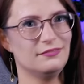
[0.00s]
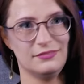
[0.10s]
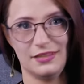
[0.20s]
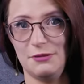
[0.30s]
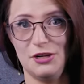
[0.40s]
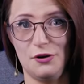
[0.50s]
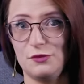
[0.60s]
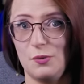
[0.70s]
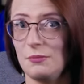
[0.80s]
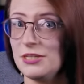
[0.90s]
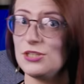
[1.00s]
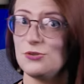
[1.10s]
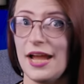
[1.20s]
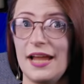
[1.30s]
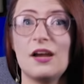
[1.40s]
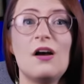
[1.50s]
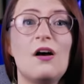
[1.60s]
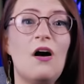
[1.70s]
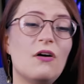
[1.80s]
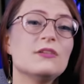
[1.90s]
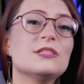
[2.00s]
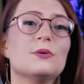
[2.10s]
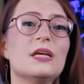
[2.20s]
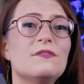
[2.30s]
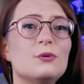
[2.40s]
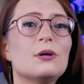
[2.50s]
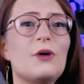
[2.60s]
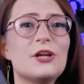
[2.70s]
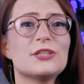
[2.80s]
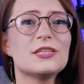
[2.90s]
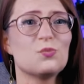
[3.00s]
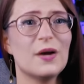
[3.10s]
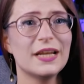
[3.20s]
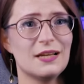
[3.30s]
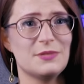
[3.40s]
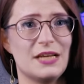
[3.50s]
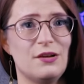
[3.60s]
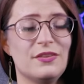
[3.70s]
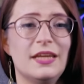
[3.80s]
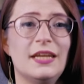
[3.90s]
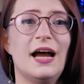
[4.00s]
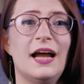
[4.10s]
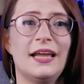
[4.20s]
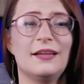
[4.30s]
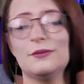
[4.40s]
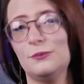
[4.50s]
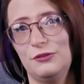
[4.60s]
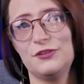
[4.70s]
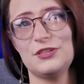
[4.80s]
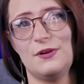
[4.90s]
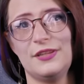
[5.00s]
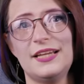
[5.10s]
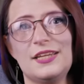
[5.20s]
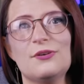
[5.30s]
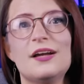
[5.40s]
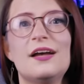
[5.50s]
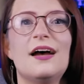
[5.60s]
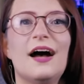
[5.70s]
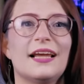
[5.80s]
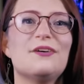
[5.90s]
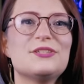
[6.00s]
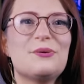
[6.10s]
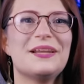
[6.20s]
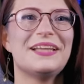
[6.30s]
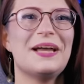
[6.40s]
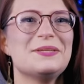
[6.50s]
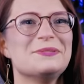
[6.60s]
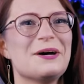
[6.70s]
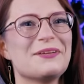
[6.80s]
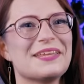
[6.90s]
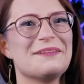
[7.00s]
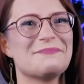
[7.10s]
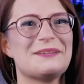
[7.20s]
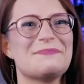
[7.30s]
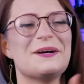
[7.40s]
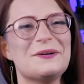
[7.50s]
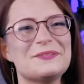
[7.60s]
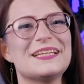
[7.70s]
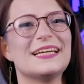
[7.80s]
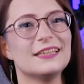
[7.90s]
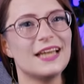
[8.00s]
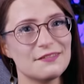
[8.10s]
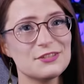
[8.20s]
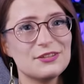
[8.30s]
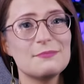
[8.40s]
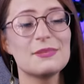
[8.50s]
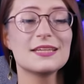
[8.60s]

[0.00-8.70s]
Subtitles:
let me know if you want me to do that. Also, if you are watching this when it comes out, then first of all, thank you. And I also want to let you know that I'm going to be hosting a live stream